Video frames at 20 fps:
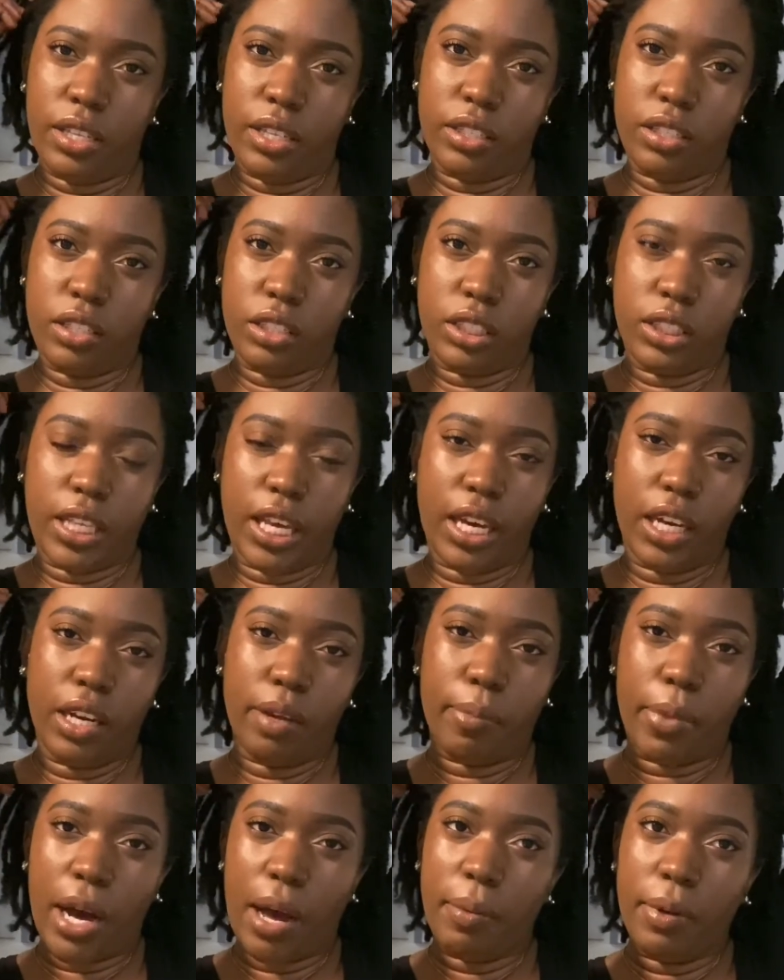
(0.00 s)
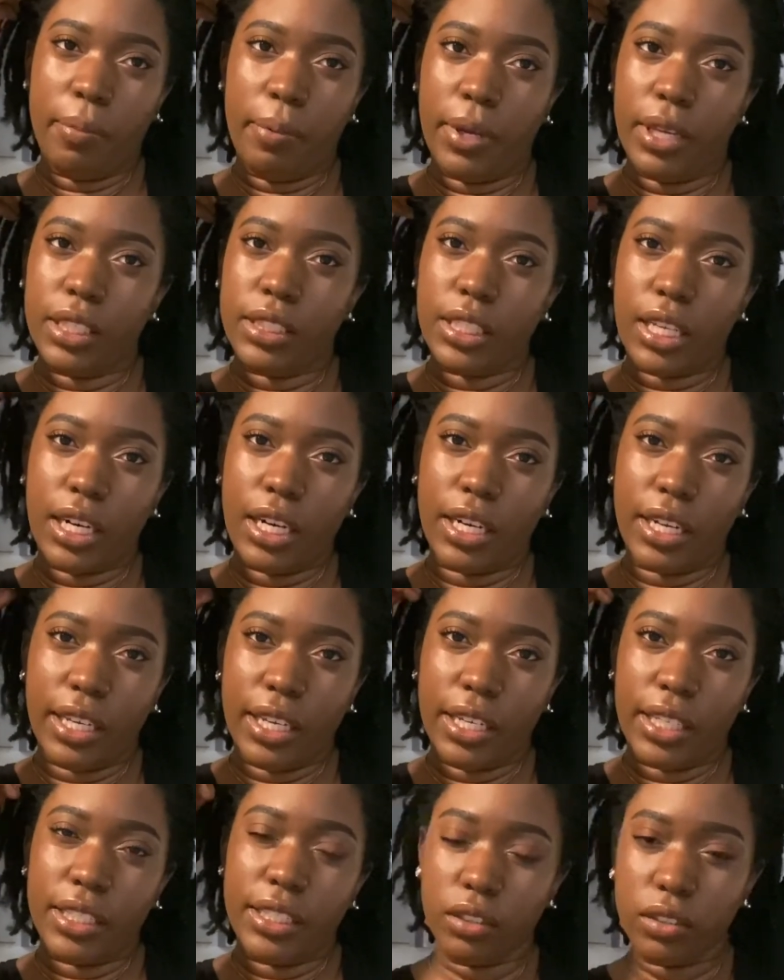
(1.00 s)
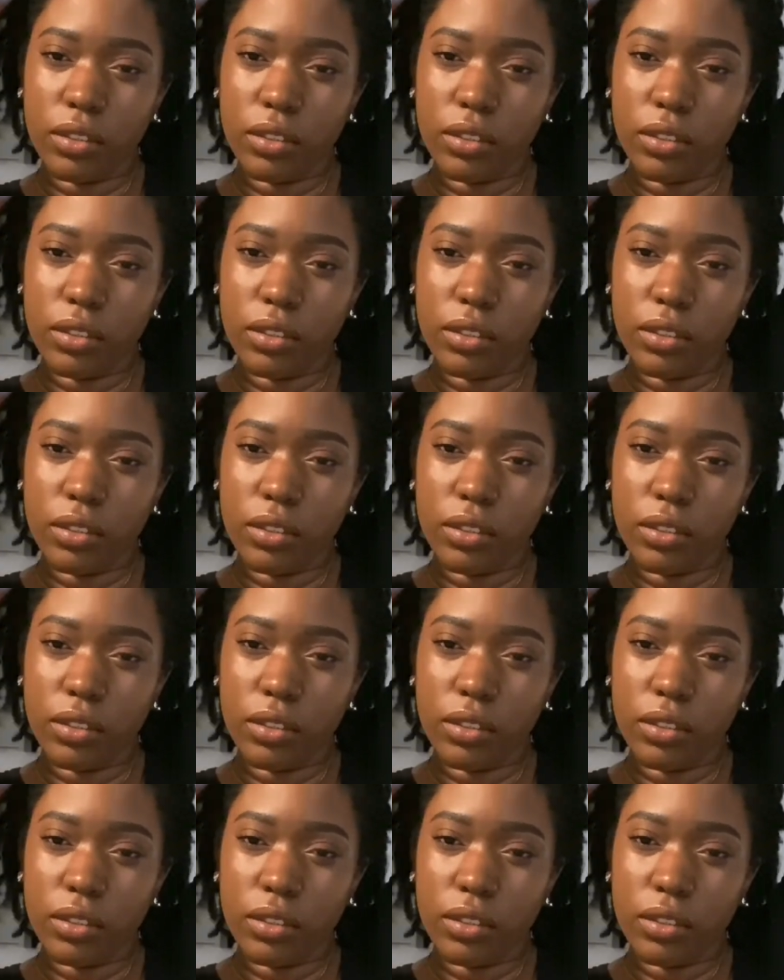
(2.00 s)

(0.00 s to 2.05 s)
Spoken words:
Just taking the bobby pins out of this.